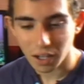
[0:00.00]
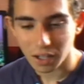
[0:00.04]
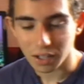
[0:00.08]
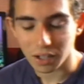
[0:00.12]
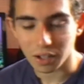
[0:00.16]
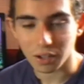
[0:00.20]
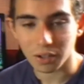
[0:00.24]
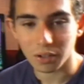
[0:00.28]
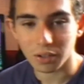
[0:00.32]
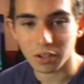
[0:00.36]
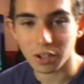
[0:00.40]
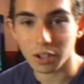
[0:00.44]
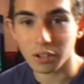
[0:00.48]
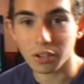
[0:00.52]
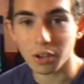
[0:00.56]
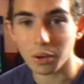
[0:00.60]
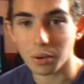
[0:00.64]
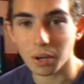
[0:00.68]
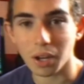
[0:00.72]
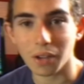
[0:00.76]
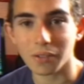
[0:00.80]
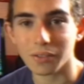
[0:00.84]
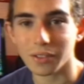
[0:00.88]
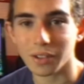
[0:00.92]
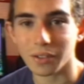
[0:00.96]
You know, you
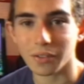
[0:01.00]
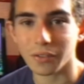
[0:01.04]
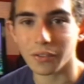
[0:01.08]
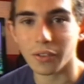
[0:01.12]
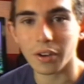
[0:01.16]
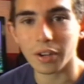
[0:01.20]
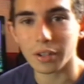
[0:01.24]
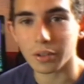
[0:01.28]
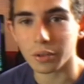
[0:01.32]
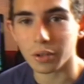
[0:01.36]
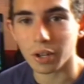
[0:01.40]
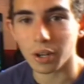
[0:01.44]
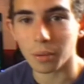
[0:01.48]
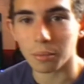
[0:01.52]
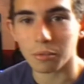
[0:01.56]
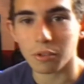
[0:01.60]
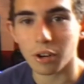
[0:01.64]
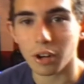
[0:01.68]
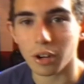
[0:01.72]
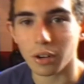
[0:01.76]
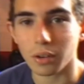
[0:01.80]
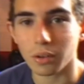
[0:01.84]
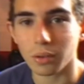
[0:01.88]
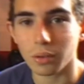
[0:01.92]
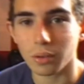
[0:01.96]
don't have to have Final Cut
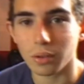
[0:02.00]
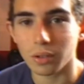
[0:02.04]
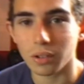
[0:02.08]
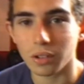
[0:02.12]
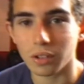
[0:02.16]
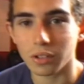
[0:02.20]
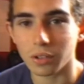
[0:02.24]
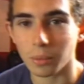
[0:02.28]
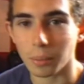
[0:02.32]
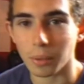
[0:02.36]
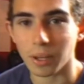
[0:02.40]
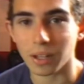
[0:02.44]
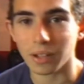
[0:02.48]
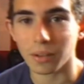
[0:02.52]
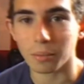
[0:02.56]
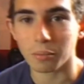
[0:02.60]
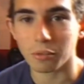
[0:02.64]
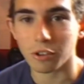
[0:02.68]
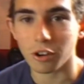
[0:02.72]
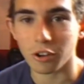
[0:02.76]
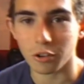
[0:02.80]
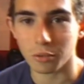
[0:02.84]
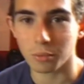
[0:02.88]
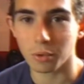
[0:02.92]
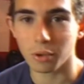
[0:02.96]
Pro to make a
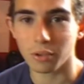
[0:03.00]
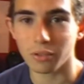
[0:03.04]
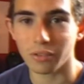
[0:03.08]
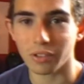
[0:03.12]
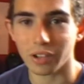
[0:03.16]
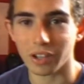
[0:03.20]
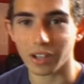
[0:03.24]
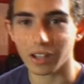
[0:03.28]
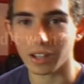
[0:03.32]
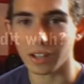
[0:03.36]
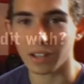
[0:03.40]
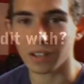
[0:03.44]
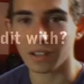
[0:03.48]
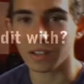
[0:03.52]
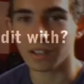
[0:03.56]
pro movie.